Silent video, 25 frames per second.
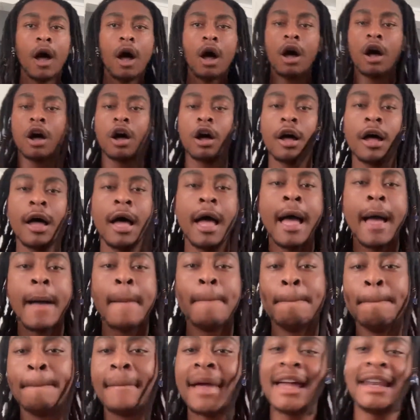
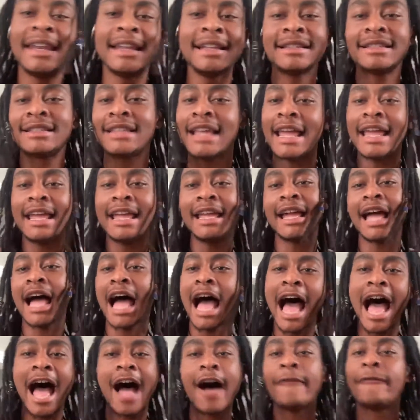Uh, meditate
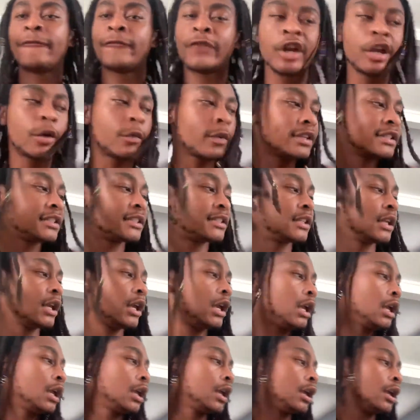high frequency.
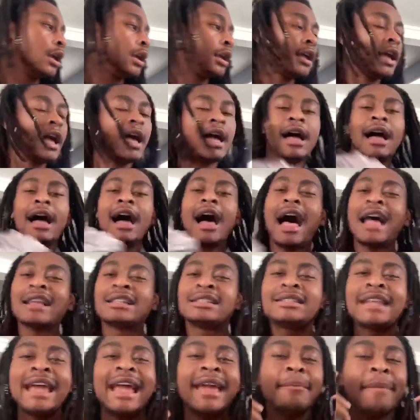Yeah. I
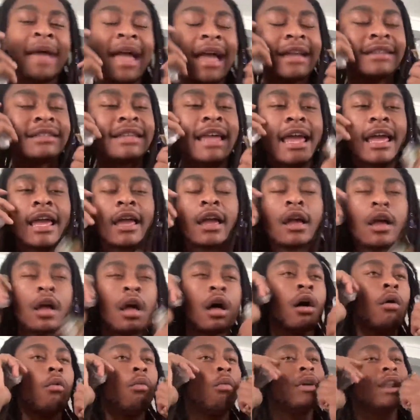stay meditating.
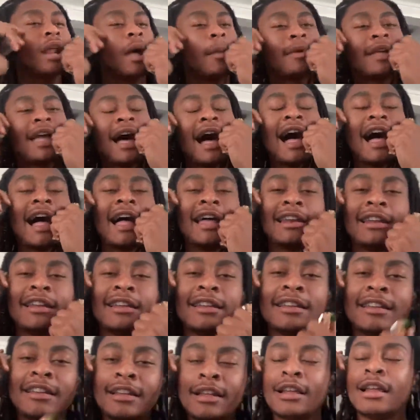What up, God?
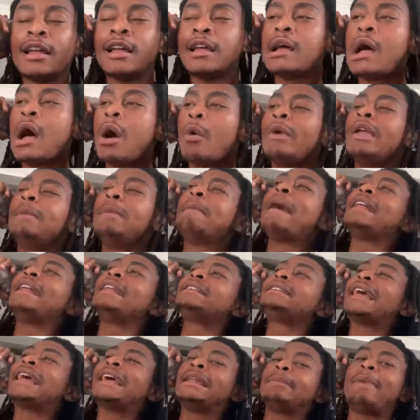We
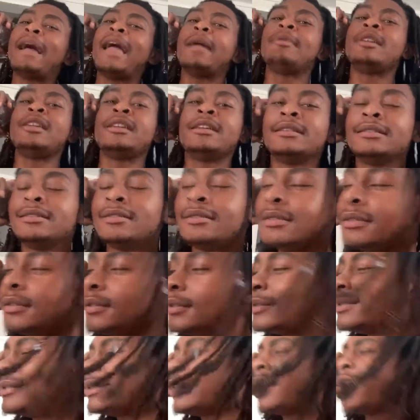meditating, uh, baby.
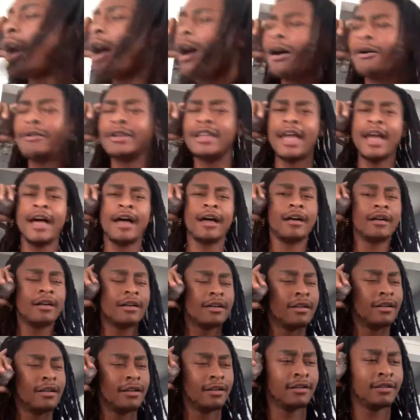Meditate oh, high
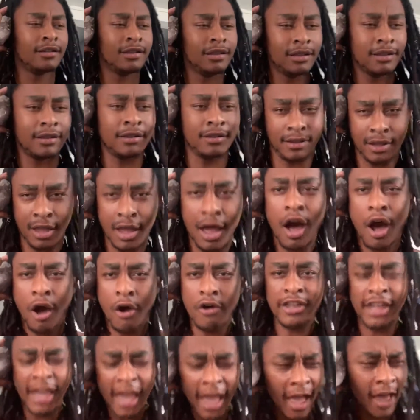frequency.
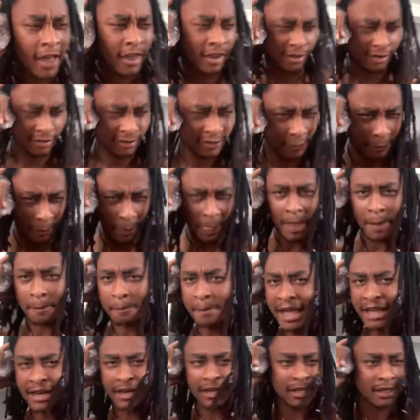Oh yeah.
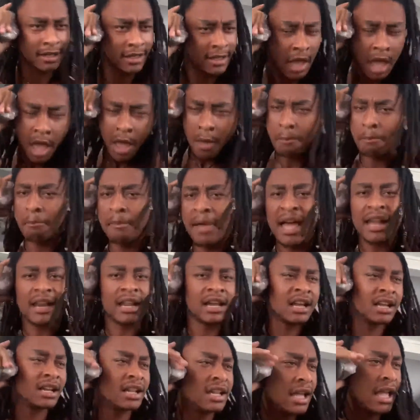Meta, meta,
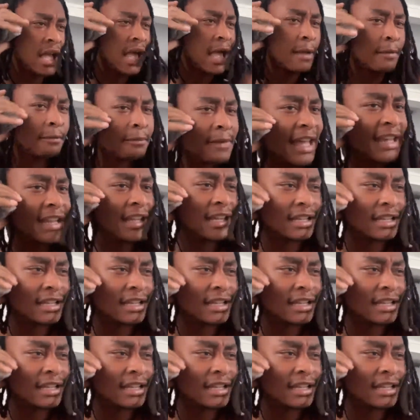meditate.